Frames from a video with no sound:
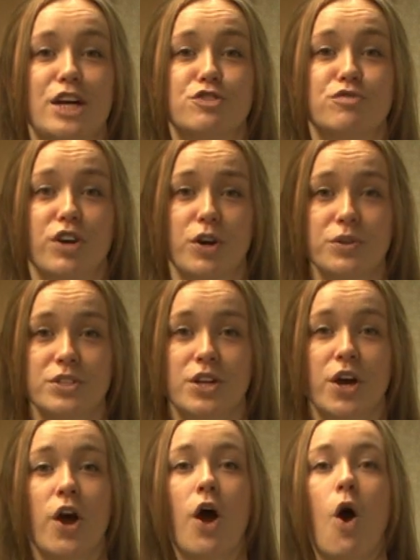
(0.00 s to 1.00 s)
slash vote
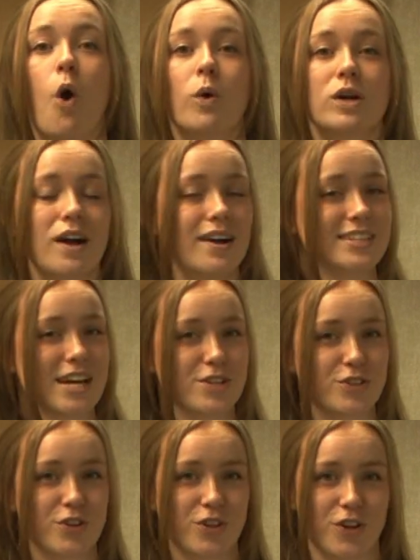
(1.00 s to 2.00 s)
or
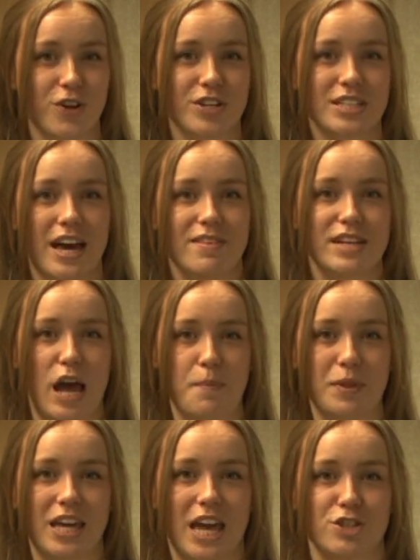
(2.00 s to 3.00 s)
contact your clerk to have an
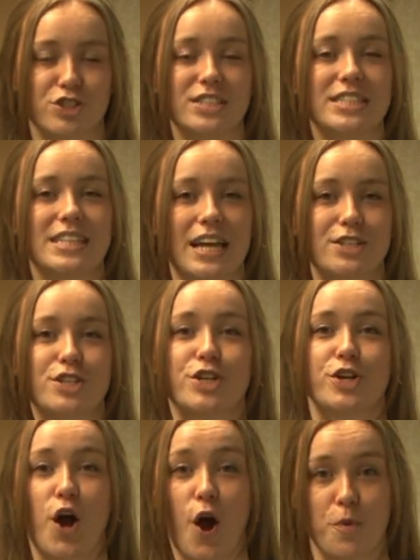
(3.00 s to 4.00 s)
application sent
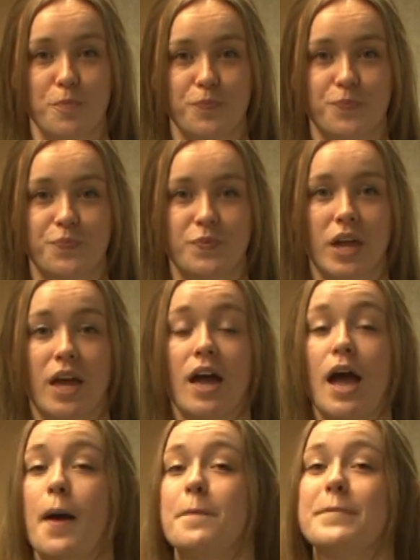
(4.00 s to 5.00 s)
to your home.
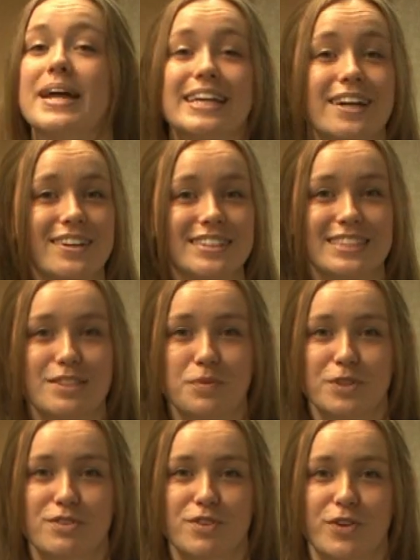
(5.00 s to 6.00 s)
Many
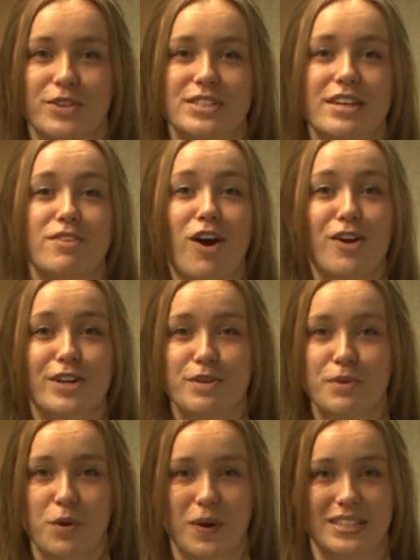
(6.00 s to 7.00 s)
Huntington Woods voters have
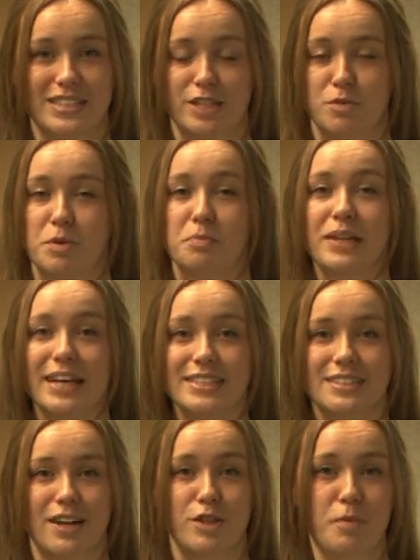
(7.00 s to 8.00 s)
already requested to be
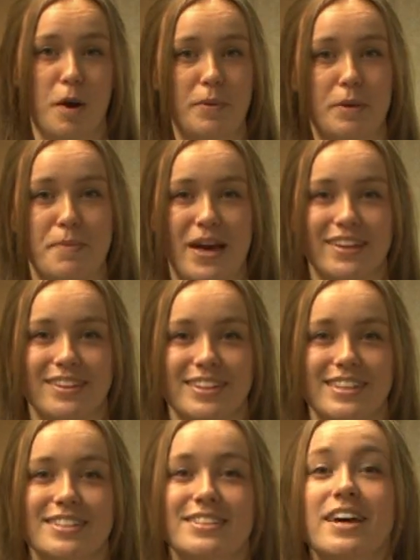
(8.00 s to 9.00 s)
placed on the permanent ballot
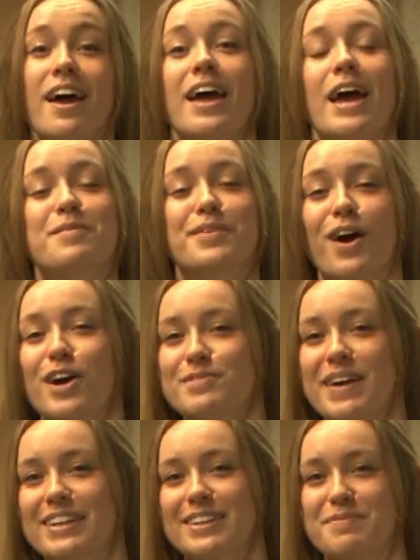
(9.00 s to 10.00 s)
list and were
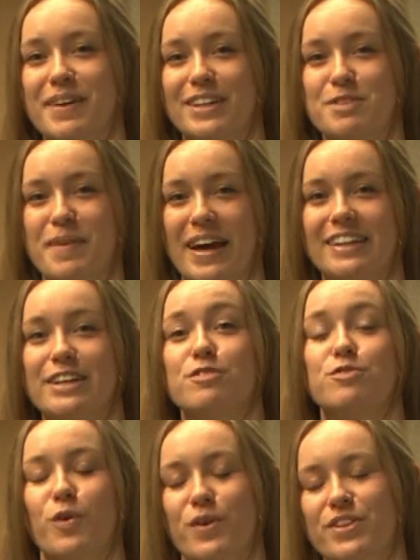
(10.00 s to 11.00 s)
automatically mailed a
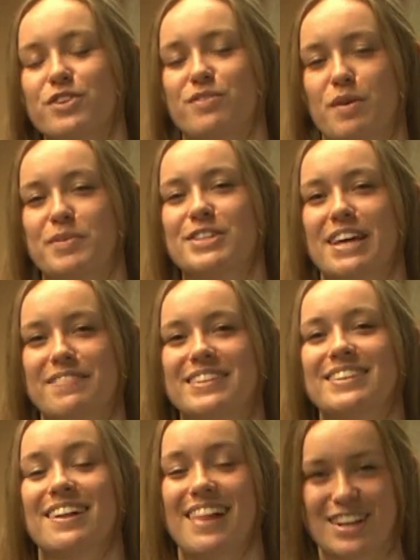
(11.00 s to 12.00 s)
ballot for the November
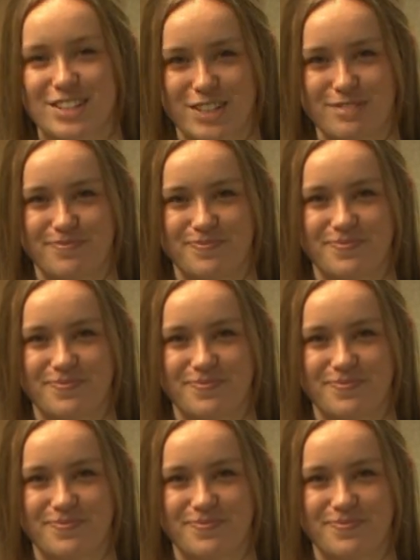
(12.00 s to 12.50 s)
seventh election.